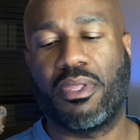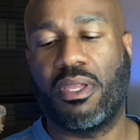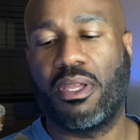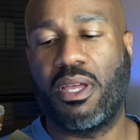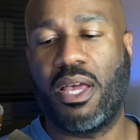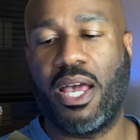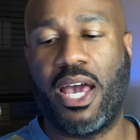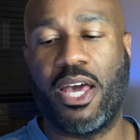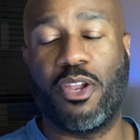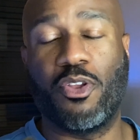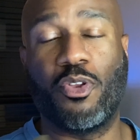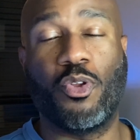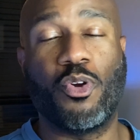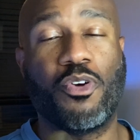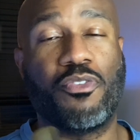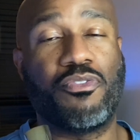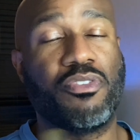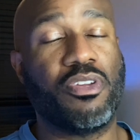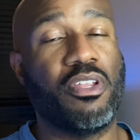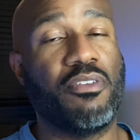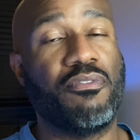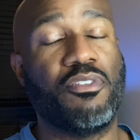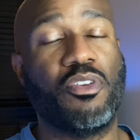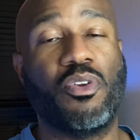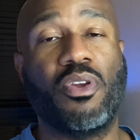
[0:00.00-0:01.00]
I don't know if any
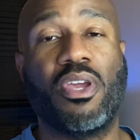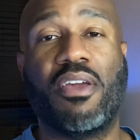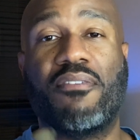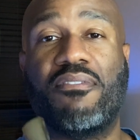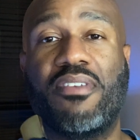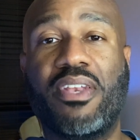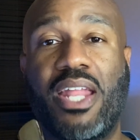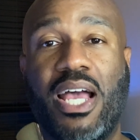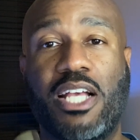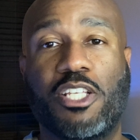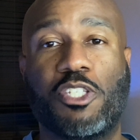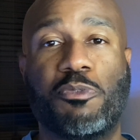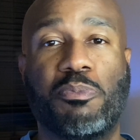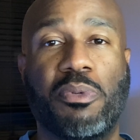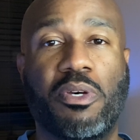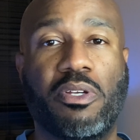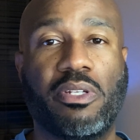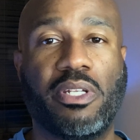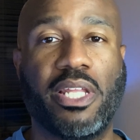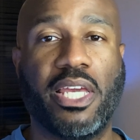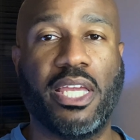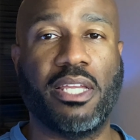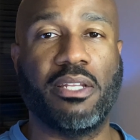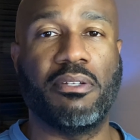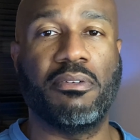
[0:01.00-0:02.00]
of you have not smelled
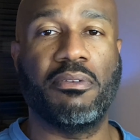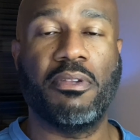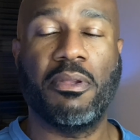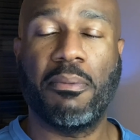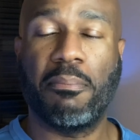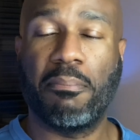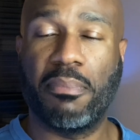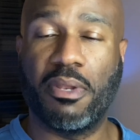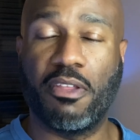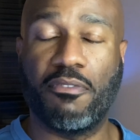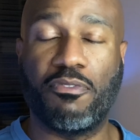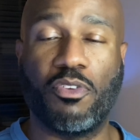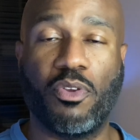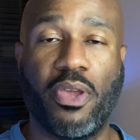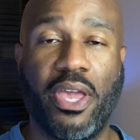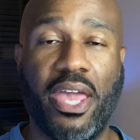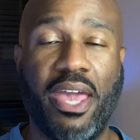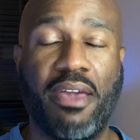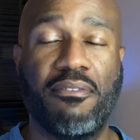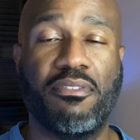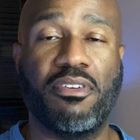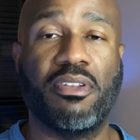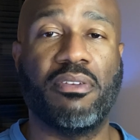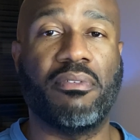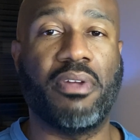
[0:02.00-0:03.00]
Leighton, but if you
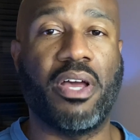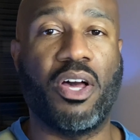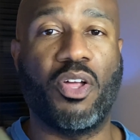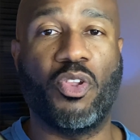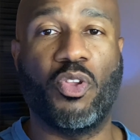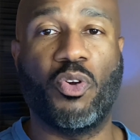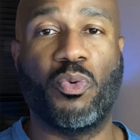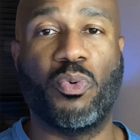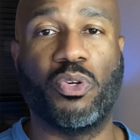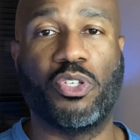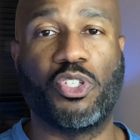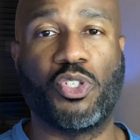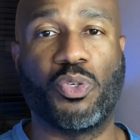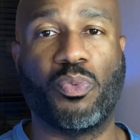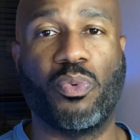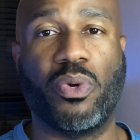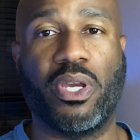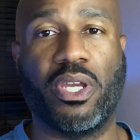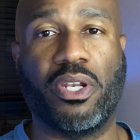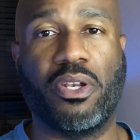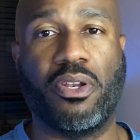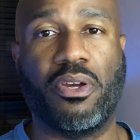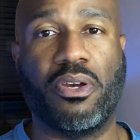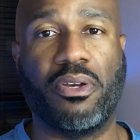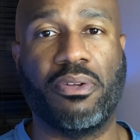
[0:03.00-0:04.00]
haven't, I don't know what you're
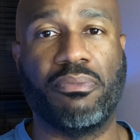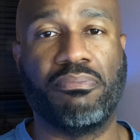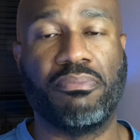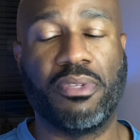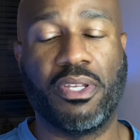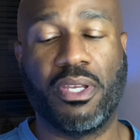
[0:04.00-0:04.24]
waiting on.